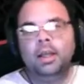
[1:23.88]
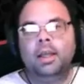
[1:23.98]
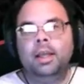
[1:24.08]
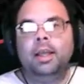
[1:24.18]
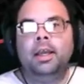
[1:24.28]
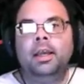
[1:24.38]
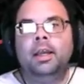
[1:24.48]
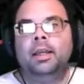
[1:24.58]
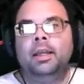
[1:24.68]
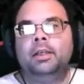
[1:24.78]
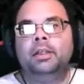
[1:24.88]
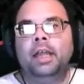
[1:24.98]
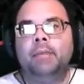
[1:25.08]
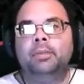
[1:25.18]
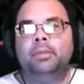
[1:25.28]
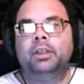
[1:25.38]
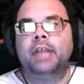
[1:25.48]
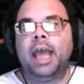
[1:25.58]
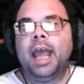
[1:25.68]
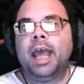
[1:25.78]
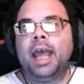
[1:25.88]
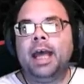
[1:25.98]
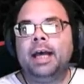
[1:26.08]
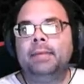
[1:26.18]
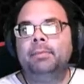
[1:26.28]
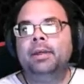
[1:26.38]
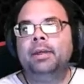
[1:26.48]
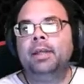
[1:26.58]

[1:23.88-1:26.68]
it accepts tab.